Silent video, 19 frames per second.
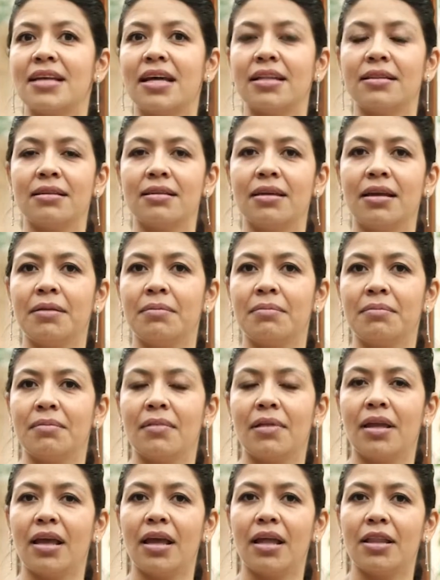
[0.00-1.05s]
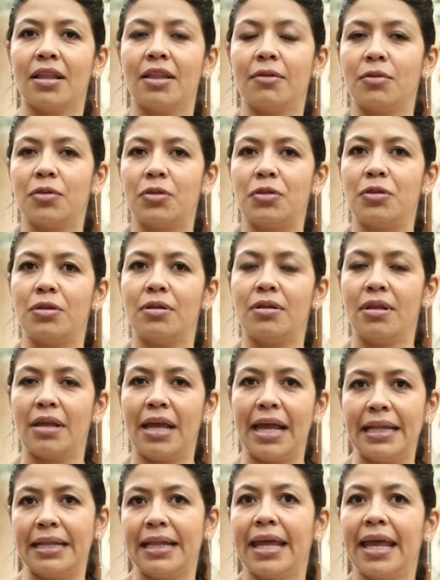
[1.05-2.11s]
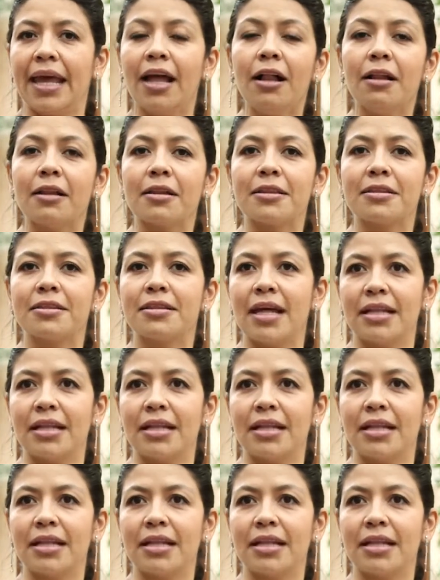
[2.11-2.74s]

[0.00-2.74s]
that in health,